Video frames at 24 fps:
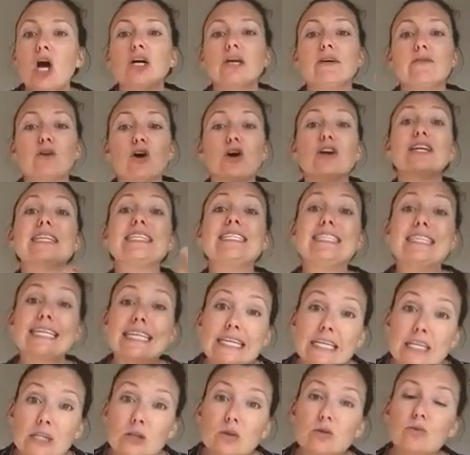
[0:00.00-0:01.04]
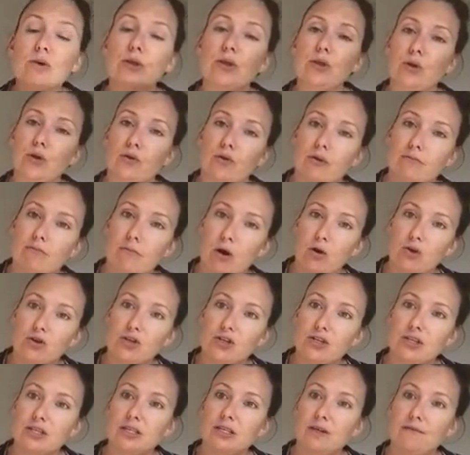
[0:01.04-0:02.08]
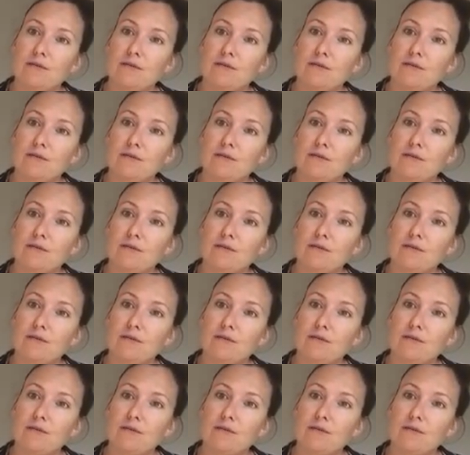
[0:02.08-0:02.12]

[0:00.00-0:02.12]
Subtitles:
You've got to deal with your emotions.